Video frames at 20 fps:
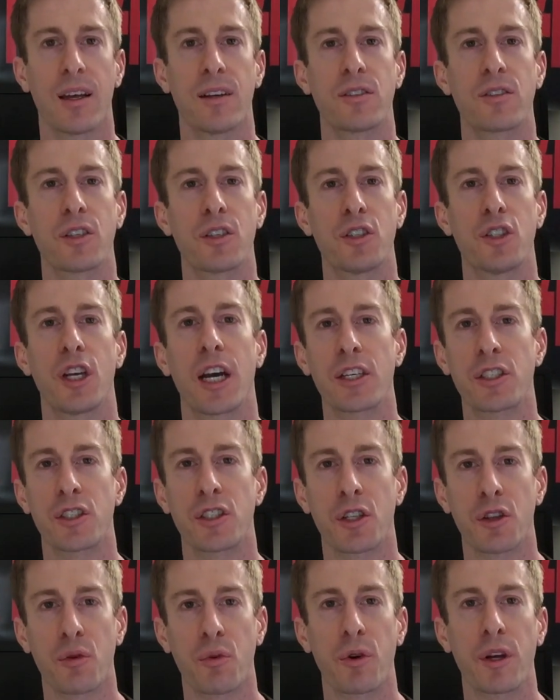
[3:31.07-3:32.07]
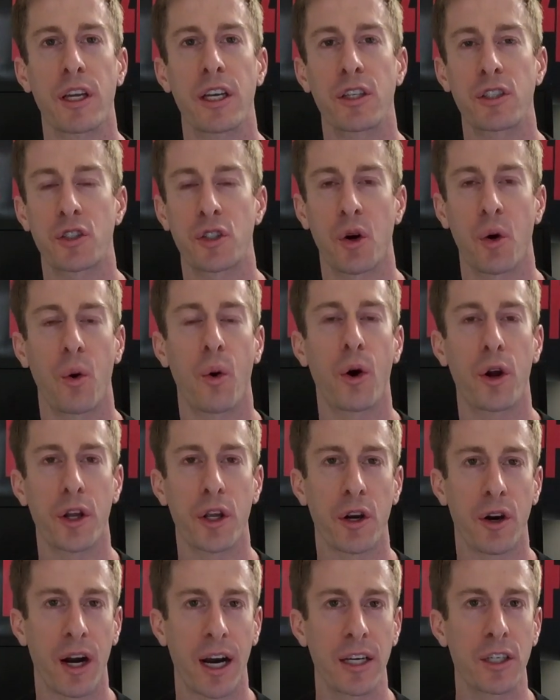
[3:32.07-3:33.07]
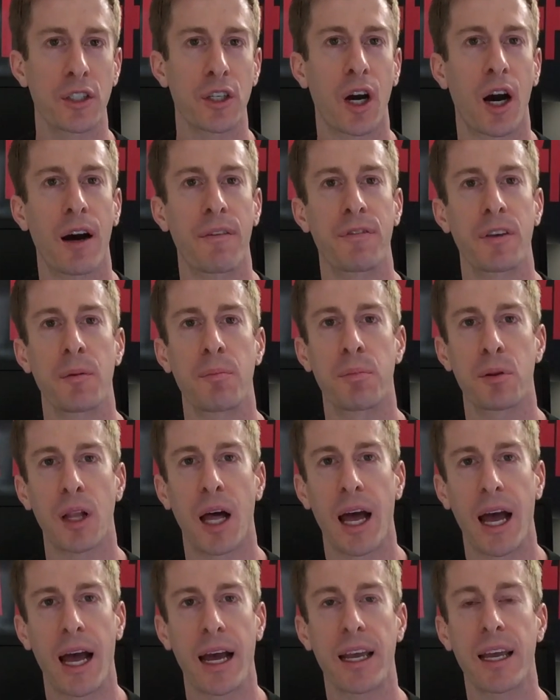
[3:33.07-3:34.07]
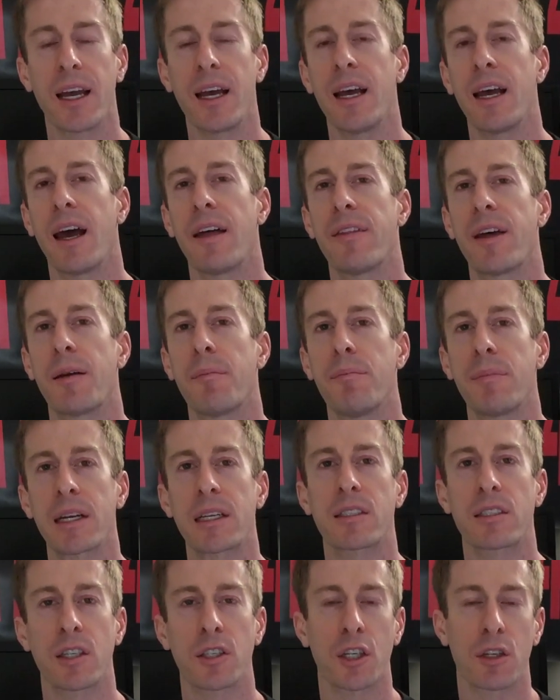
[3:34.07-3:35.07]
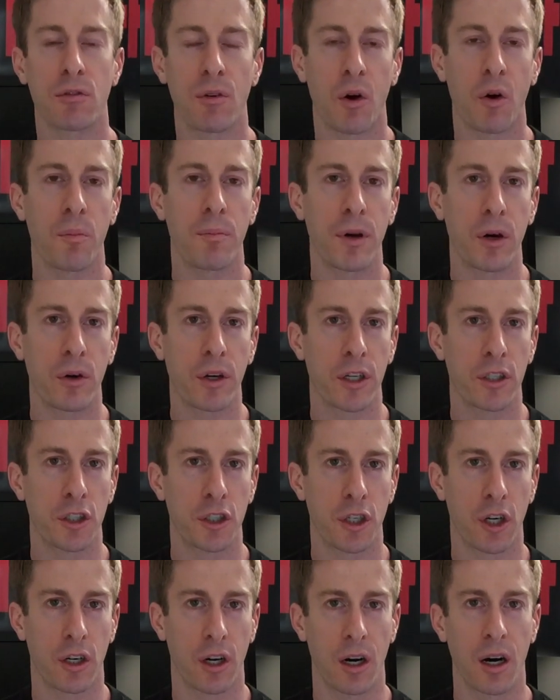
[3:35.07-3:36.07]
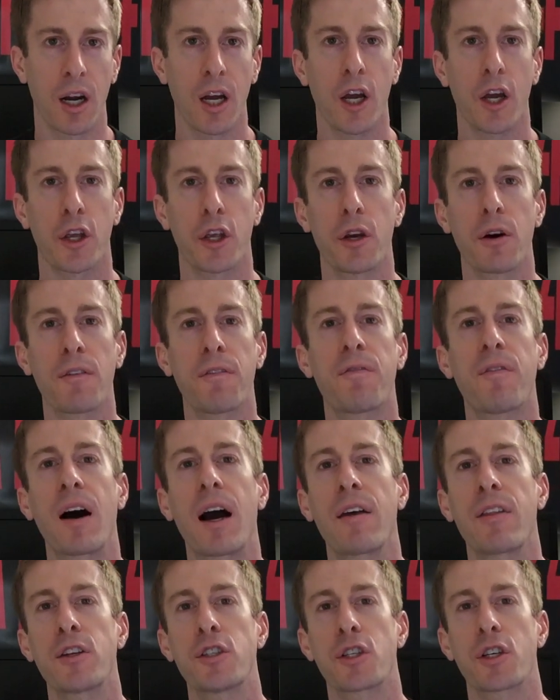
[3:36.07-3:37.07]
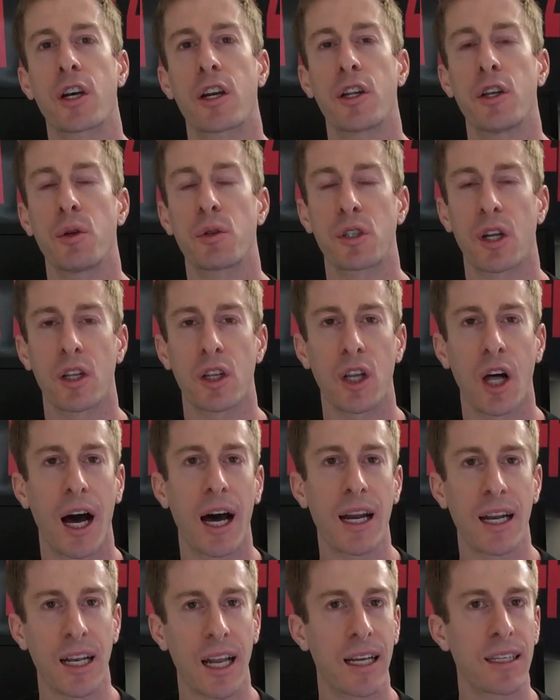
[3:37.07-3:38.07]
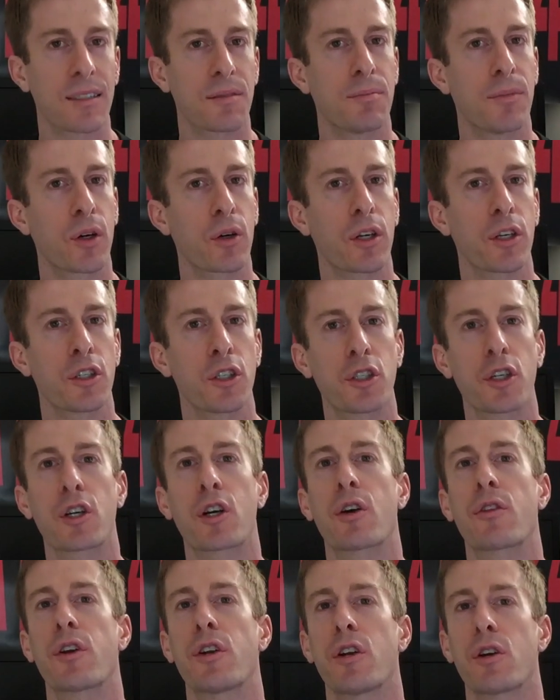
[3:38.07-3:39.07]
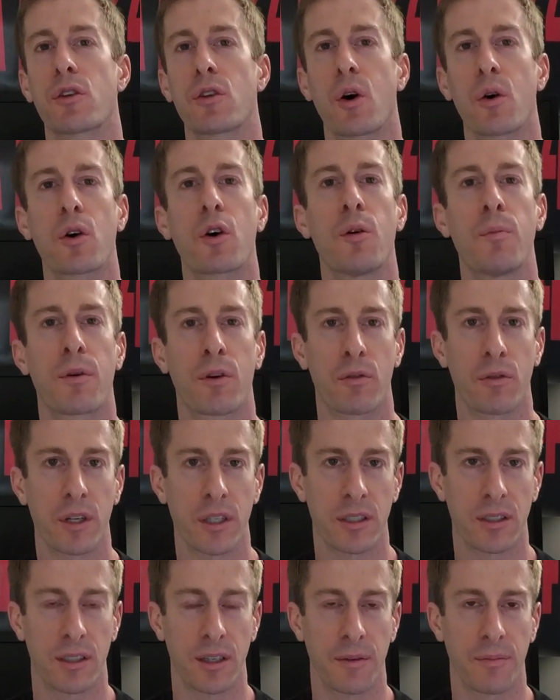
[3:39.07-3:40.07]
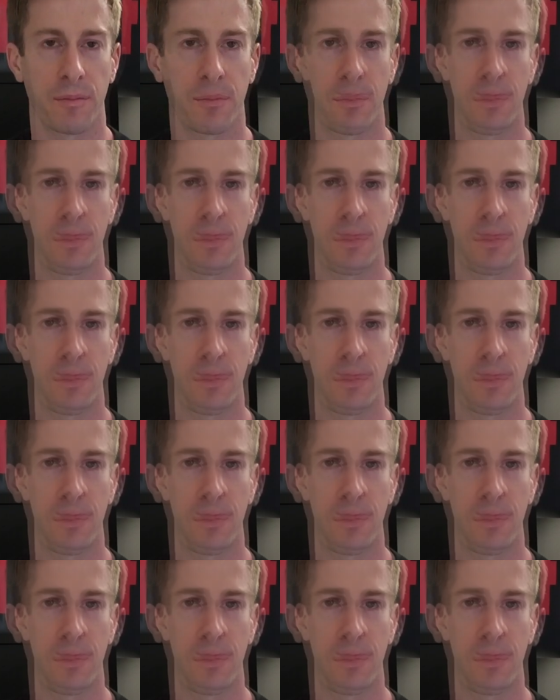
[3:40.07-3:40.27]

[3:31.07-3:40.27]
Suggestion three is to order your iced coffee black and then mix in your own milk and sugar. You'll find that you're going to use a lot less milk and sugar than your local barista.